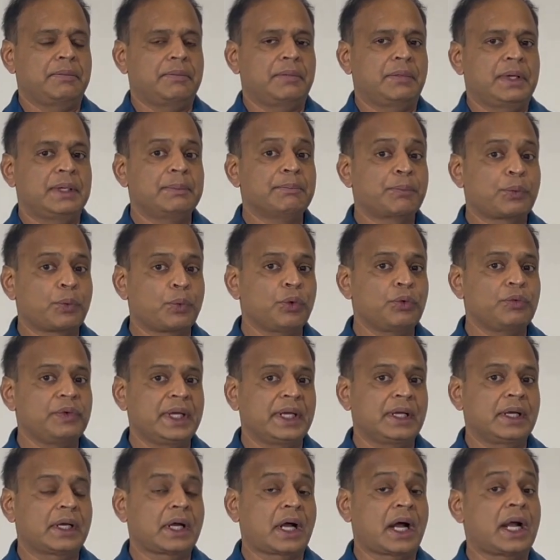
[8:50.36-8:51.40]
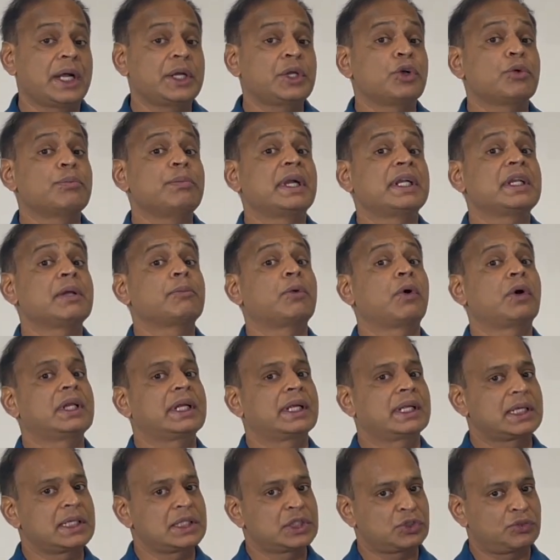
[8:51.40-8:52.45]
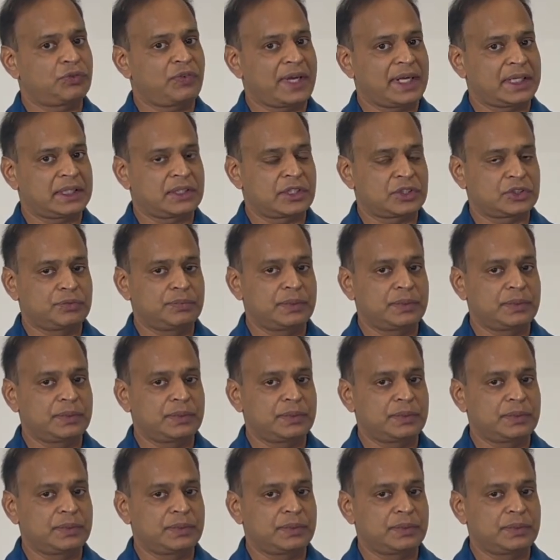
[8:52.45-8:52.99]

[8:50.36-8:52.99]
improving cardiometabolic risk factors,